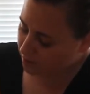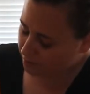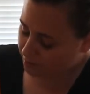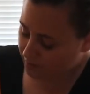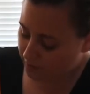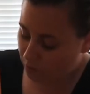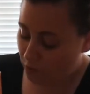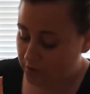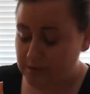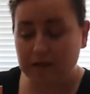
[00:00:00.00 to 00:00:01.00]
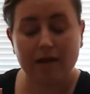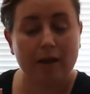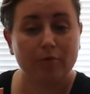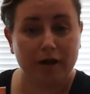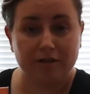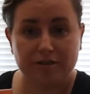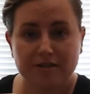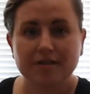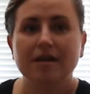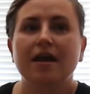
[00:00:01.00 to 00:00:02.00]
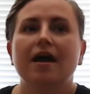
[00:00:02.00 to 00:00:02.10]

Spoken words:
theme was collaboration.